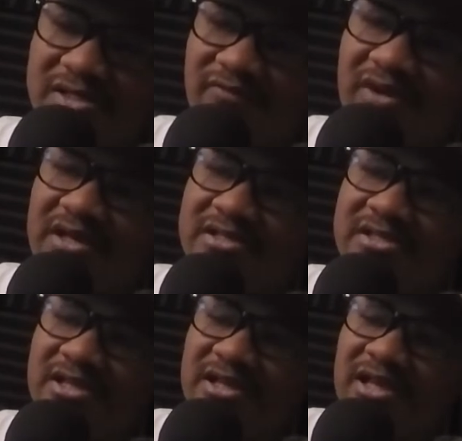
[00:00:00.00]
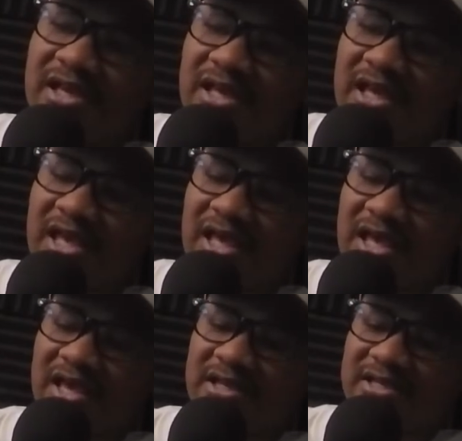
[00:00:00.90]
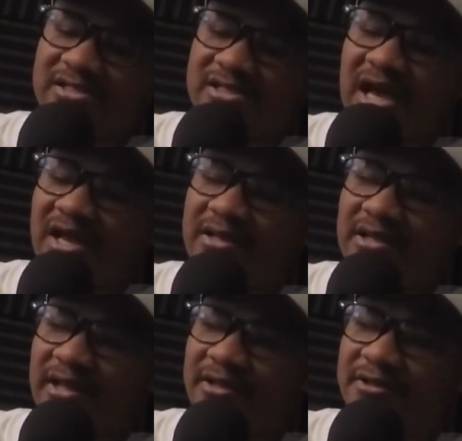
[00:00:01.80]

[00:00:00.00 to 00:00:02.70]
fights, and he's not like.